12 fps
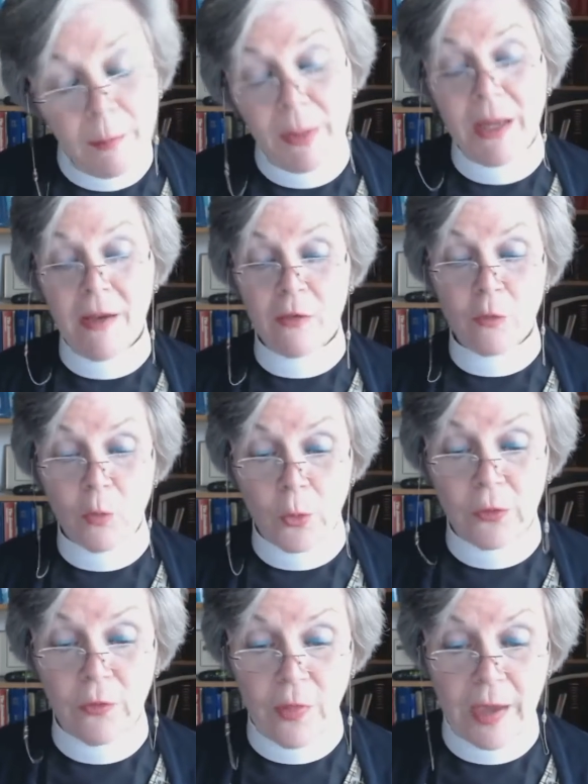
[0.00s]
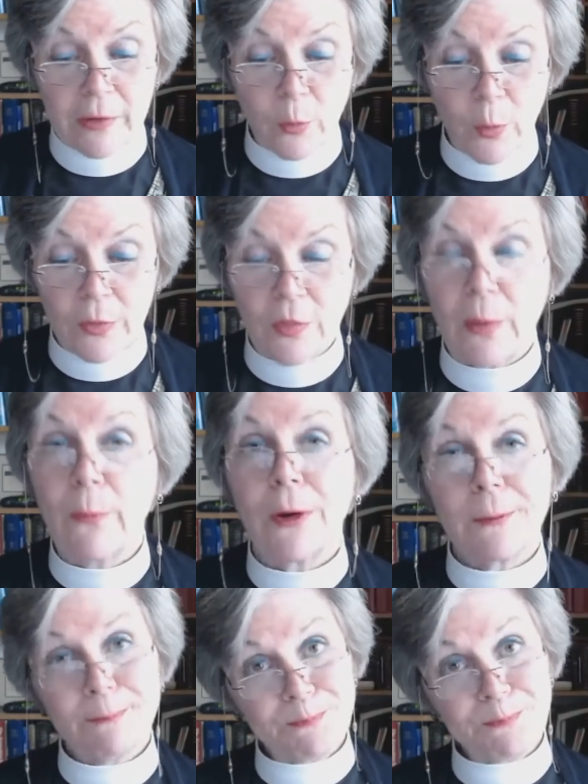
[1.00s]
because, of course, that's what they
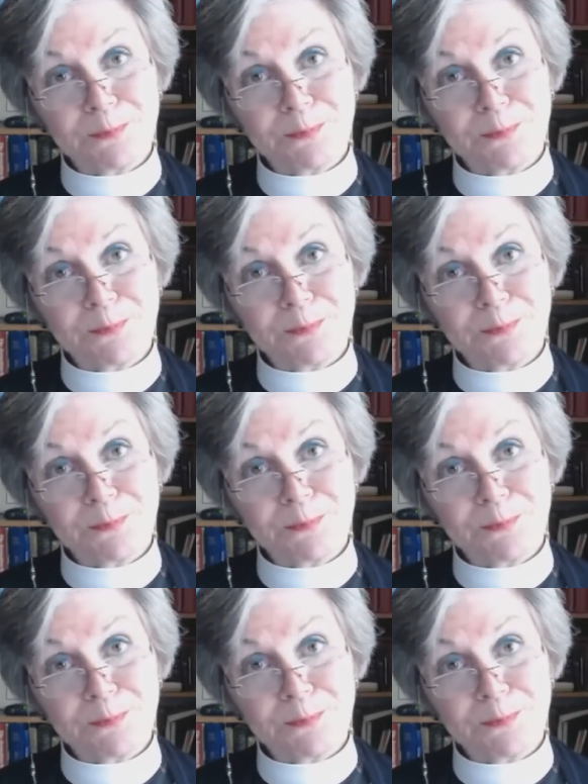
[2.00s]
were.